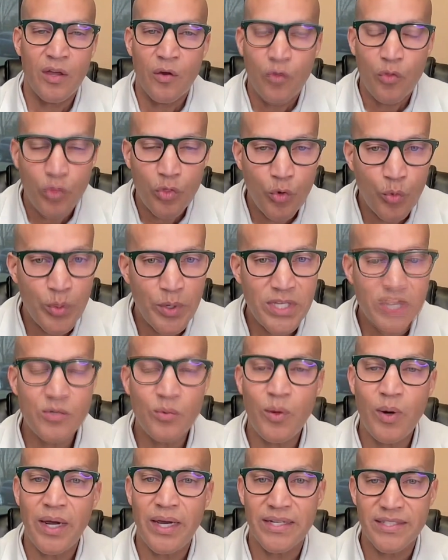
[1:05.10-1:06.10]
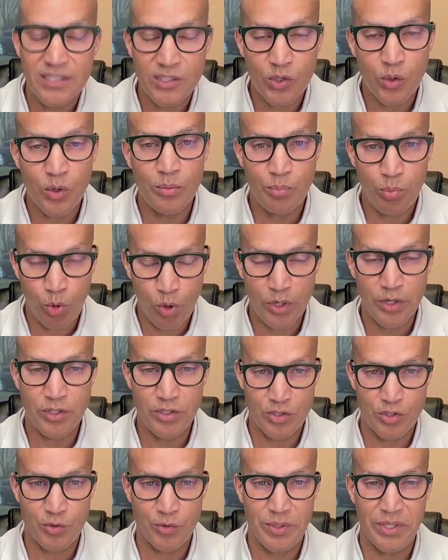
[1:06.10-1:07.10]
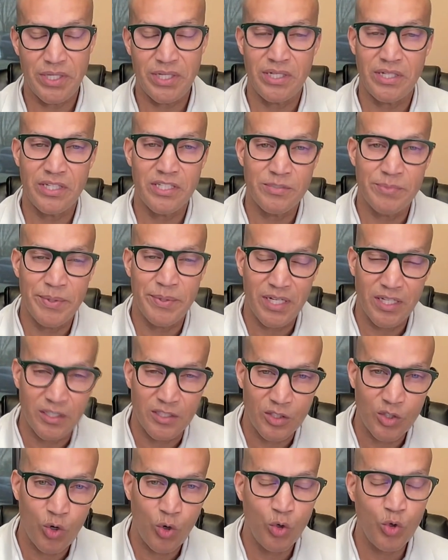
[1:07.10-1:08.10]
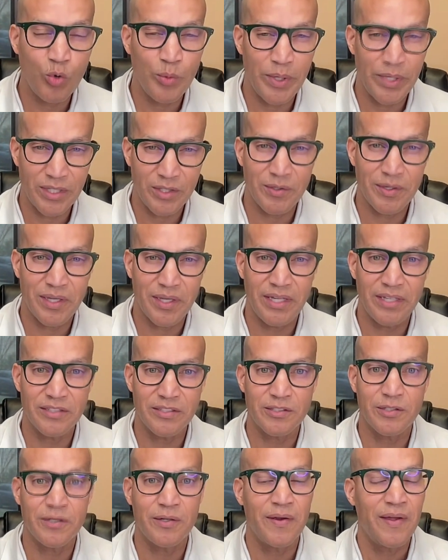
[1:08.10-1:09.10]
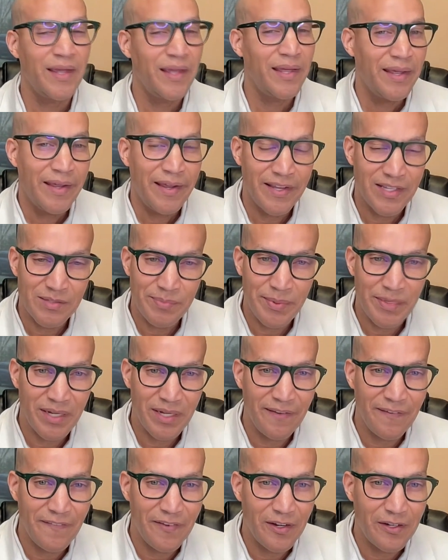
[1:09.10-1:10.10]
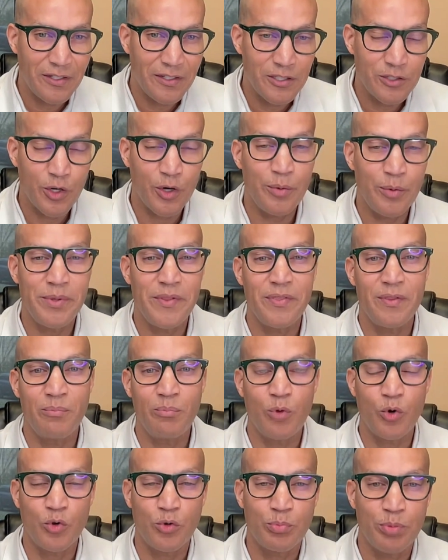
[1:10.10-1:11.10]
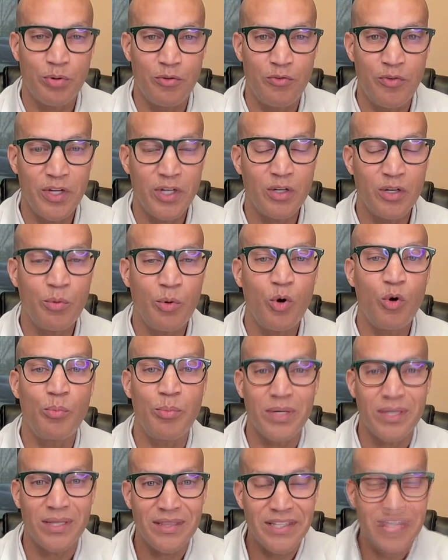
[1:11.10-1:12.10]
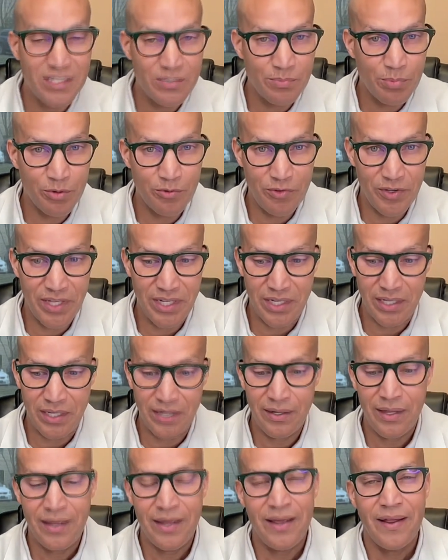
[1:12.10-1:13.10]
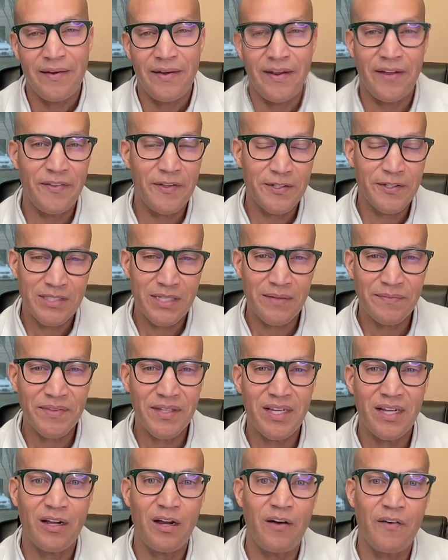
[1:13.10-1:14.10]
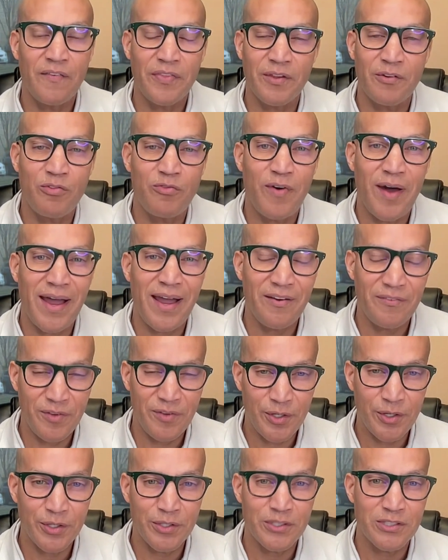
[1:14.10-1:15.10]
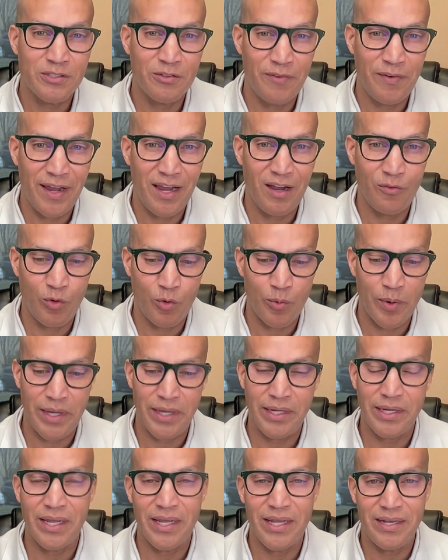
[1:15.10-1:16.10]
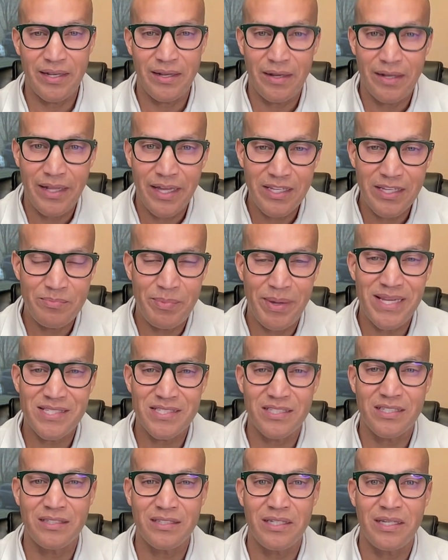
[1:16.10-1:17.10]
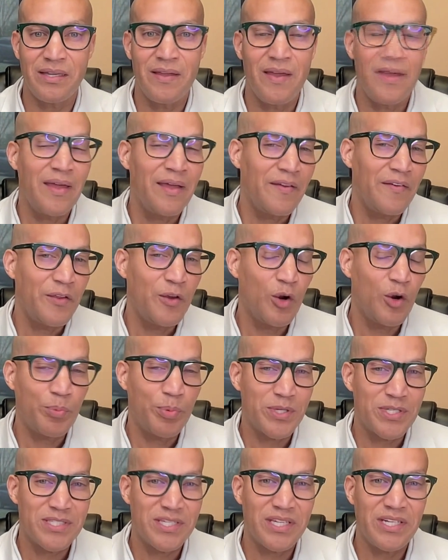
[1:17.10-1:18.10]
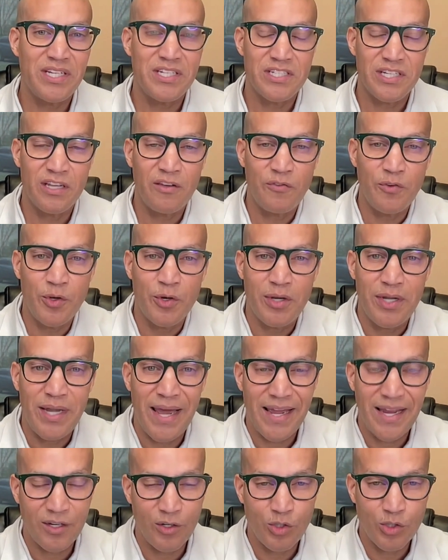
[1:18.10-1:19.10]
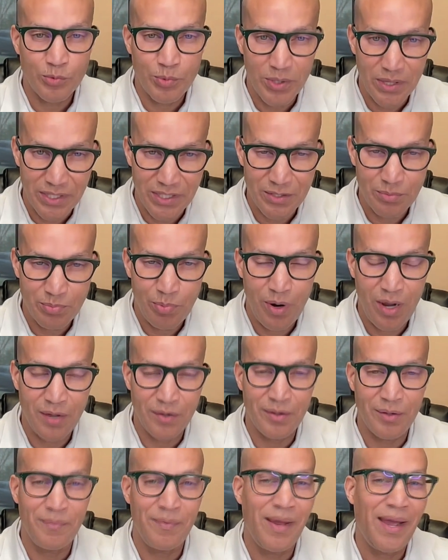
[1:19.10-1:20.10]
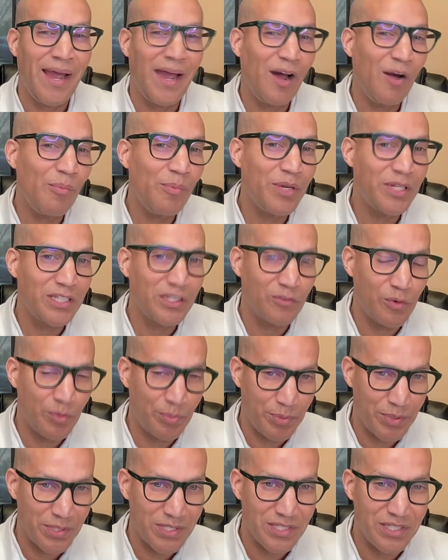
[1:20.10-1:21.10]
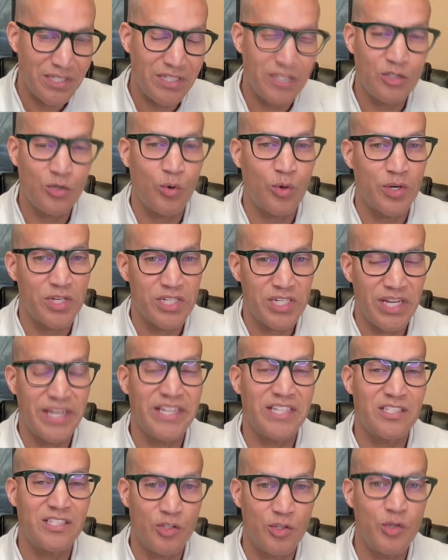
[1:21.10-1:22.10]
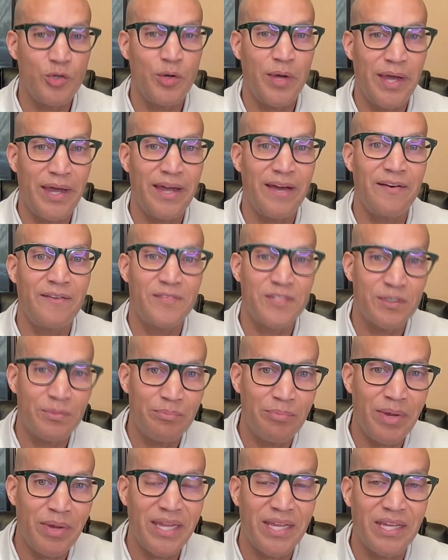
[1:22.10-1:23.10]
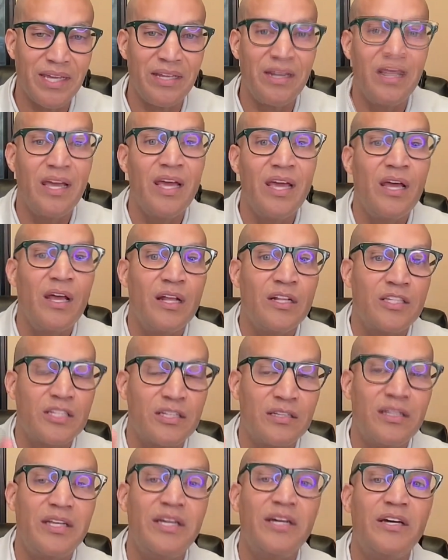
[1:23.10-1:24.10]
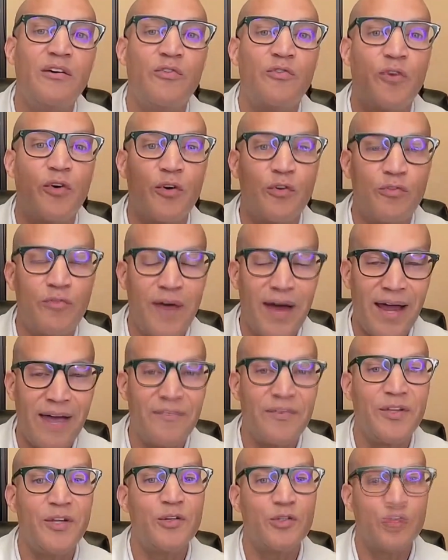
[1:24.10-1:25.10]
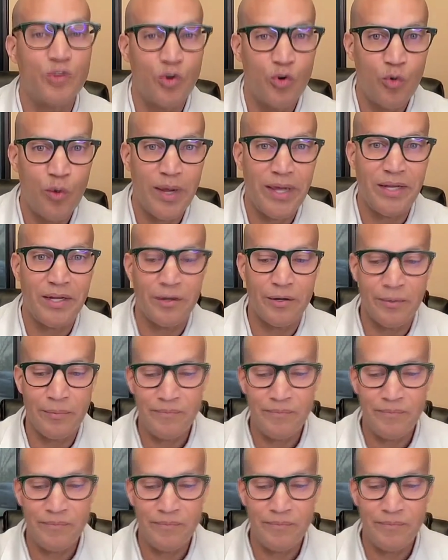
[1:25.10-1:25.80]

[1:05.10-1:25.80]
the reason why it's so important to screen is because colorectal cancer has been determined the most preventable but least prevented. Now, there's something called the five year survival rate, and that's basically your percentage. If you're diagnosed with this problem, how much of a percentage or a chance do you have to make it to live for five years or greater?